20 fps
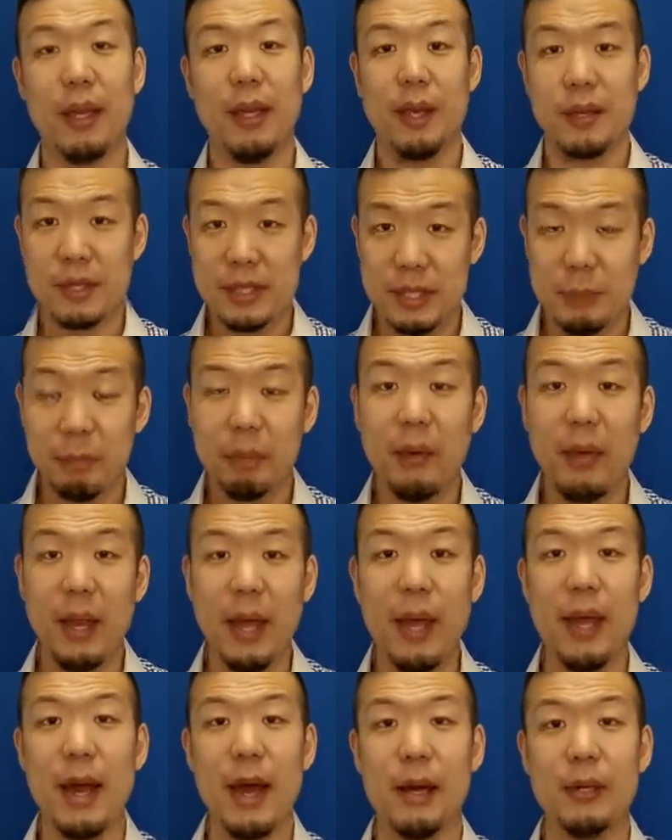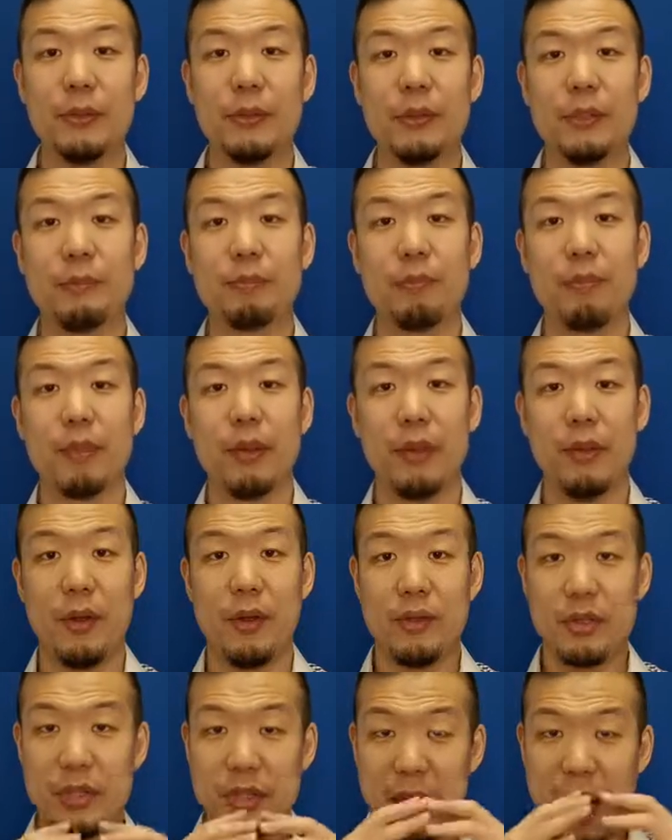In a simple layout,
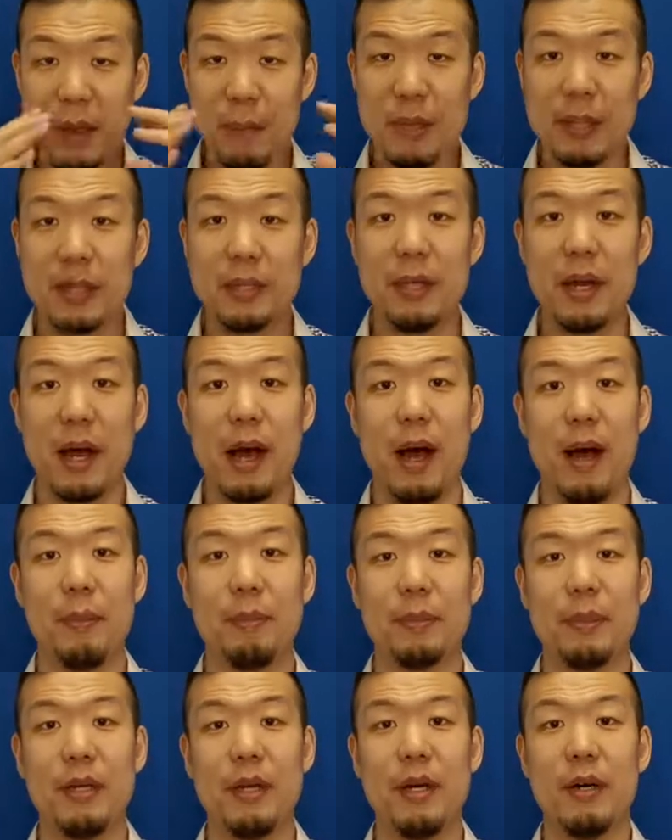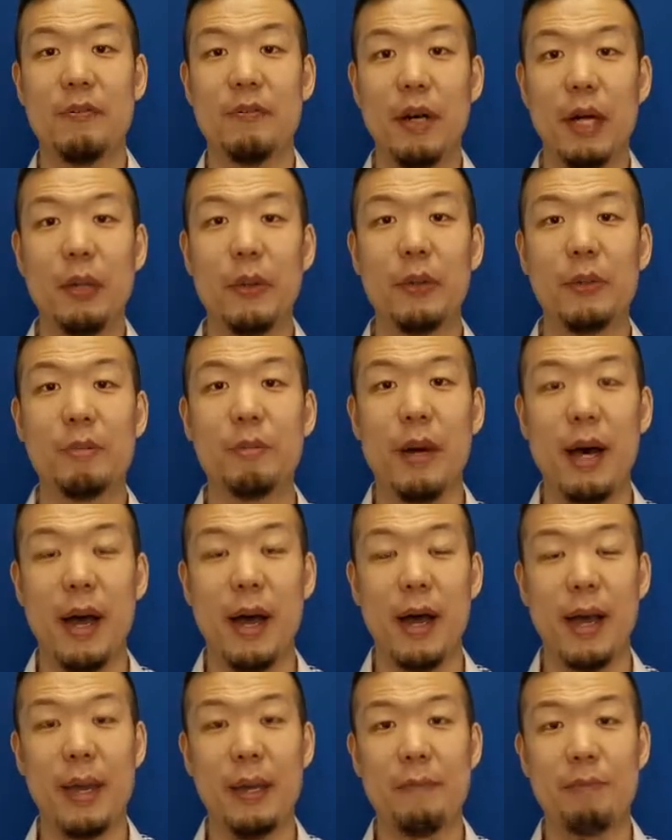there's a name at the top, followed
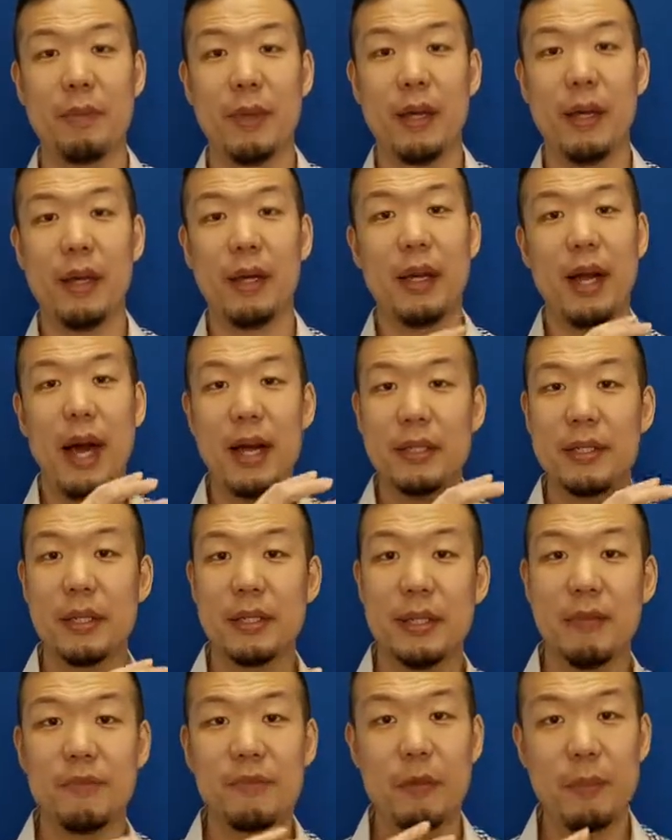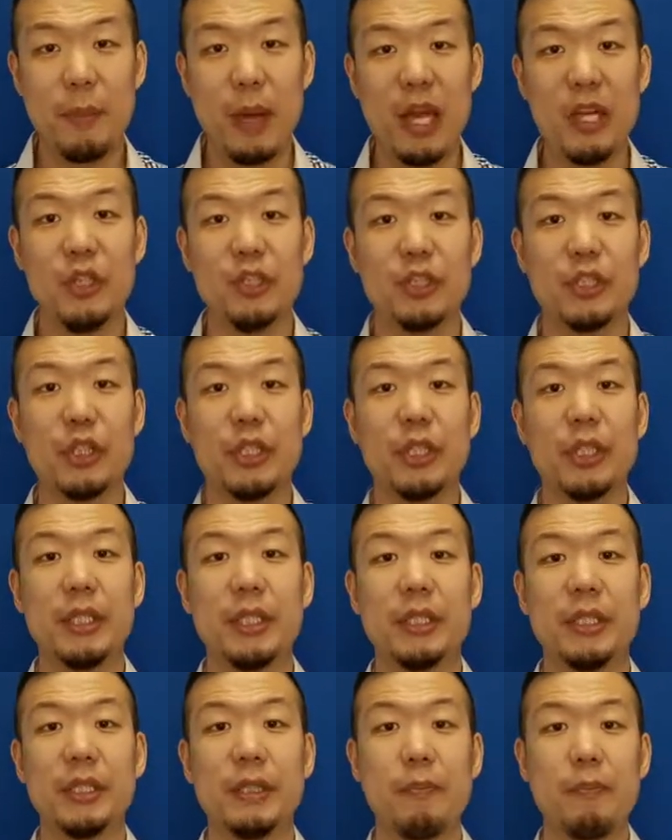by contact
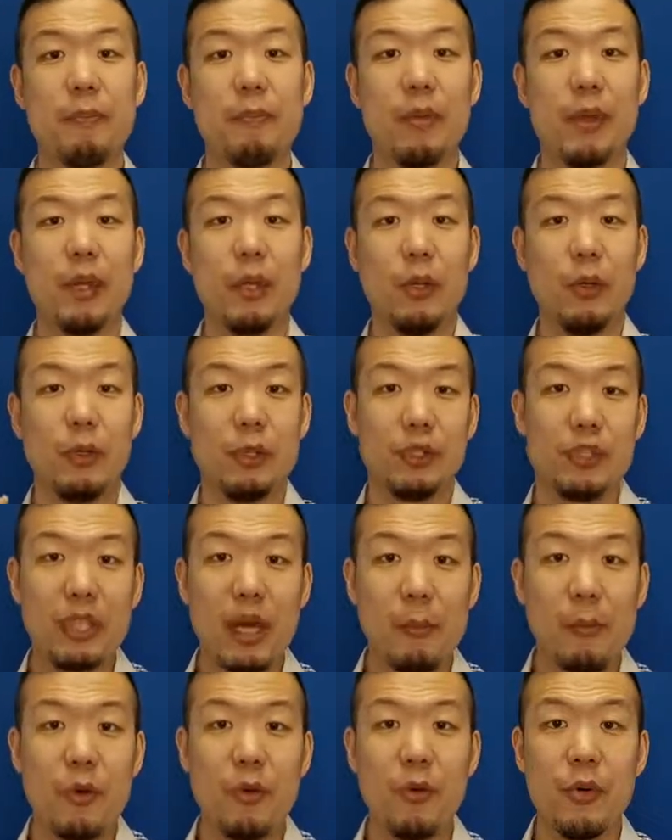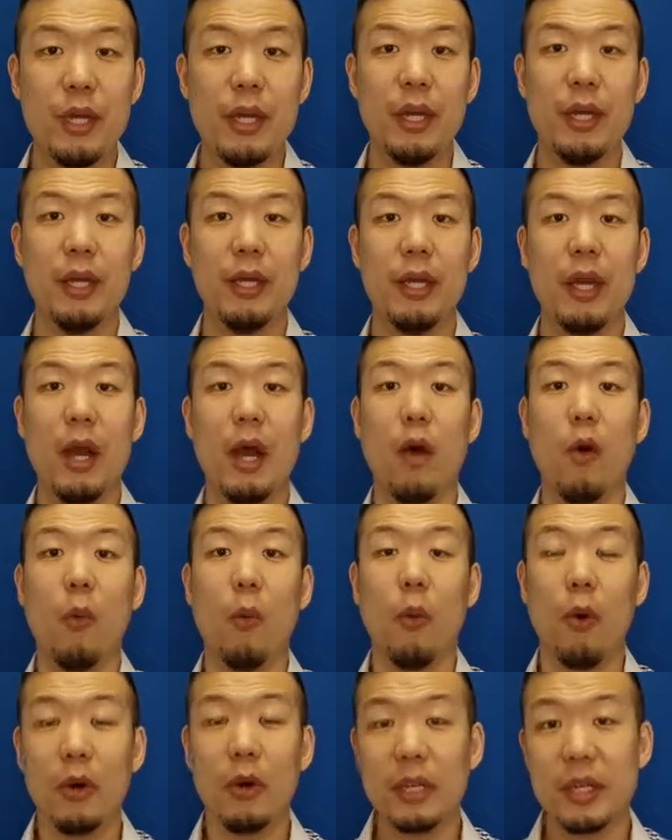information, your summary,
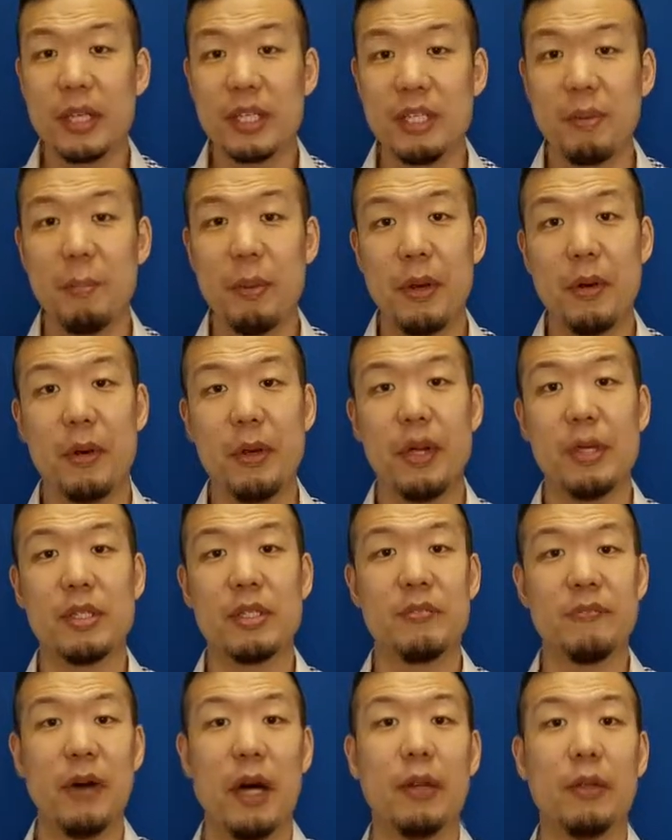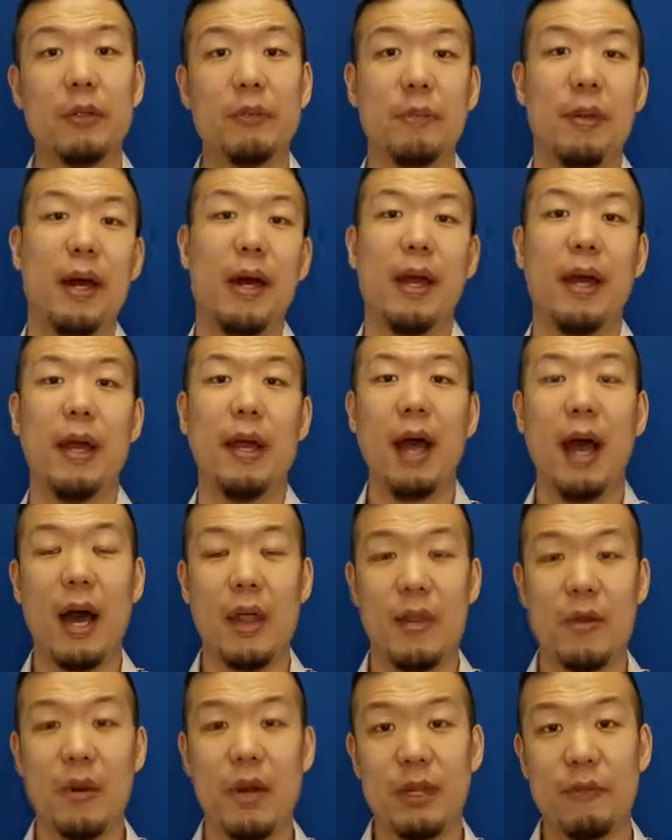work experience, followed by
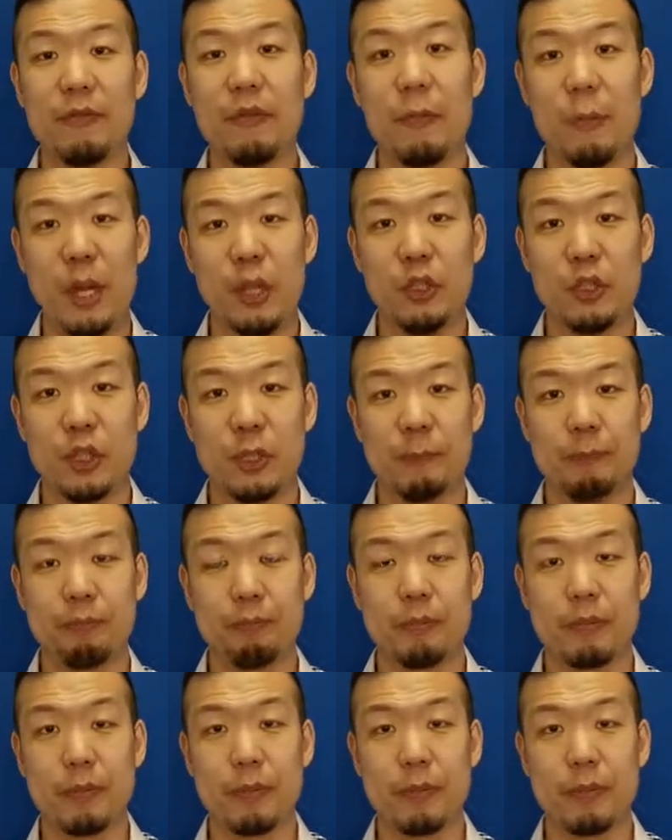other information.